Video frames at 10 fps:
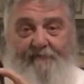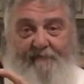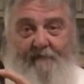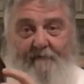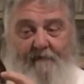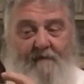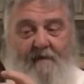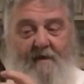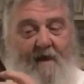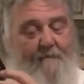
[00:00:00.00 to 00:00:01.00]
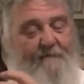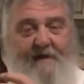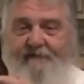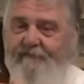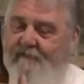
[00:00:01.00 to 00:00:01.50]
So I mean,
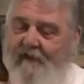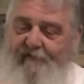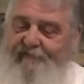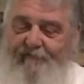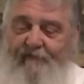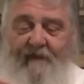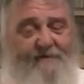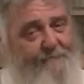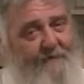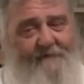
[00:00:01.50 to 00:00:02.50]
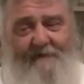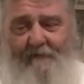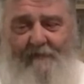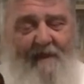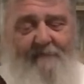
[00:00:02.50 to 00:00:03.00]
that's as close as you can get to putting it
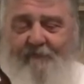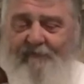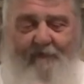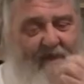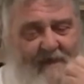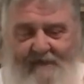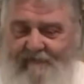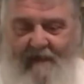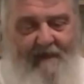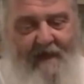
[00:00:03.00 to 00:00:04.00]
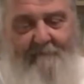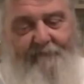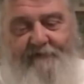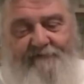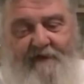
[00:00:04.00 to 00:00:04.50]
on the label. So guys, I
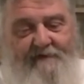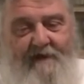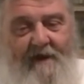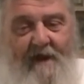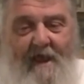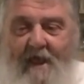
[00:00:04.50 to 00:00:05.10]
appreciate that.